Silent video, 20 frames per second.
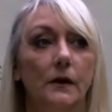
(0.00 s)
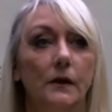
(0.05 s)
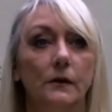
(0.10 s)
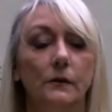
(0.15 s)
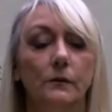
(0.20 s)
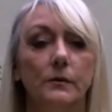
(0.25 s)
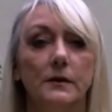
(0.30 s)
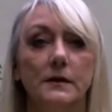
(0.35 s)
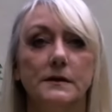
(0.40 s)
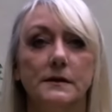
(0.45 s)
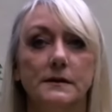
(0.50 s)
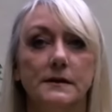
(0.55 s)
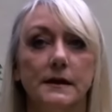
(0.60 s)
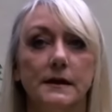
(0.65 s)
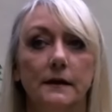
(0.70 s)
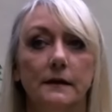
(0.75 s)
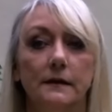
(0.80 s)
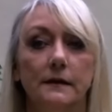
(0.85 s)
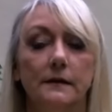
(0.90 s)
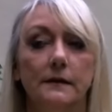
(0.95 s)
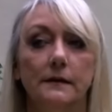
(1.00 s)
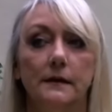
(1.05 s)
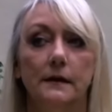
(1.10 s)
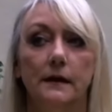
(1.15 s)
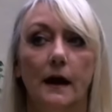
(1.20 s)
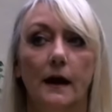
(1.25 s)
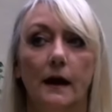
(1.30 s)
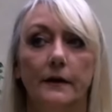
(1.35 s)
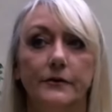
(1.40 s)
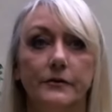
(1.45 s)
who were still
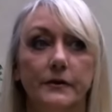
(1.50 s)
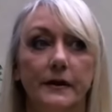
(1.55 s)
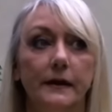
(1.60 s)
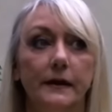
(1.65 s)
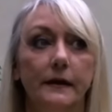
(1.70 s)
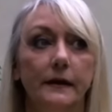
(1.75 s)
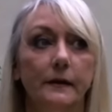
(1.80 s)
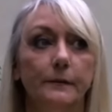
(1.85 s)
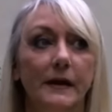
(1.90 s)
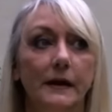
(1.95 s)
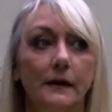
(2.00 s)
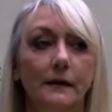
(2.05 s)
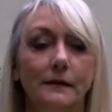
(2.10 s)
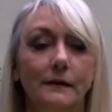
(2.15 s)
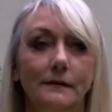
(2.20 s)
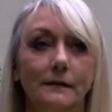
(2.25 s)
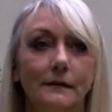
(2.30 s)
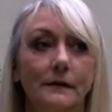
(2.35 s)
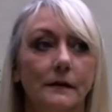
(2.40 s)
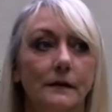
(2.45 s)
treating me.